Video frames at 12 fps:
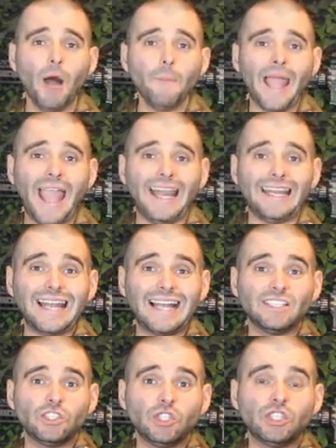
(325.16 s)
up and it
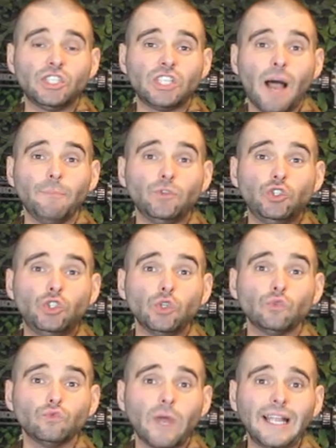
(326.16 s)
has to stop
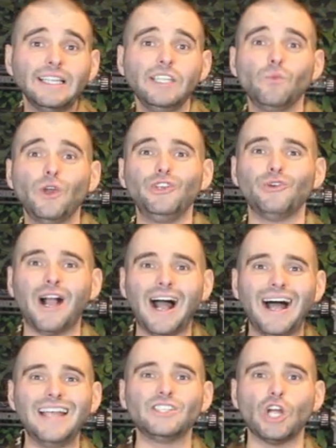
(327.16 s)
directly where your
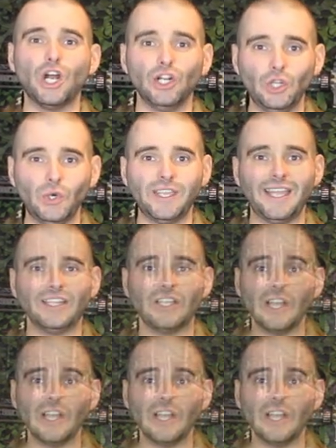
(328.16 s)
eyes are looking,